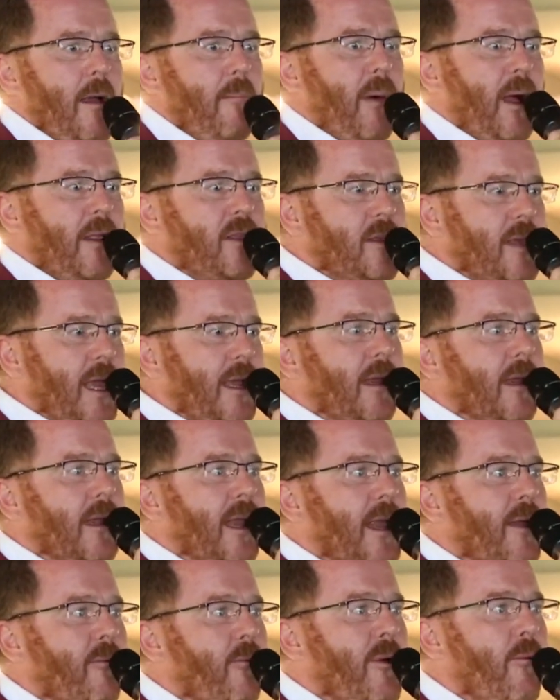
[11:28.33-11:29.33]
But
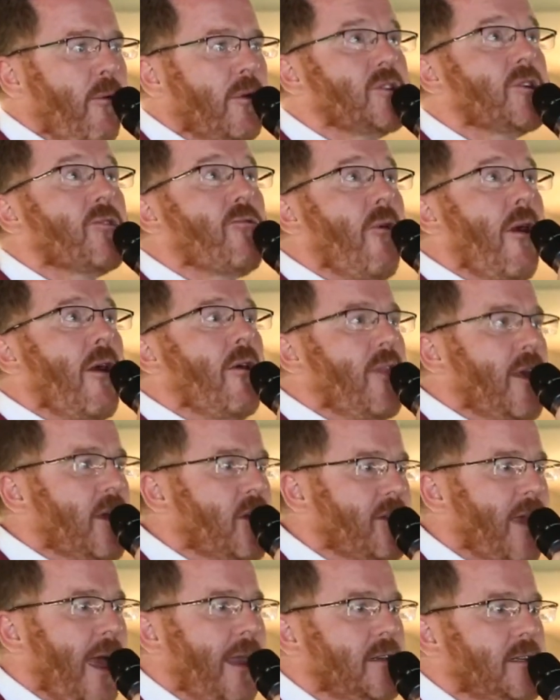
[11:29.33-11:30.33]
secondly, we want to grow
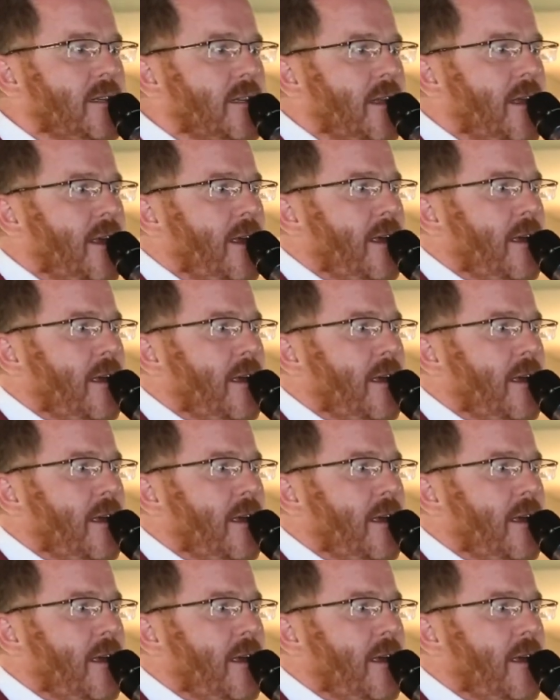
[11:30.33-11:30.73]
this tent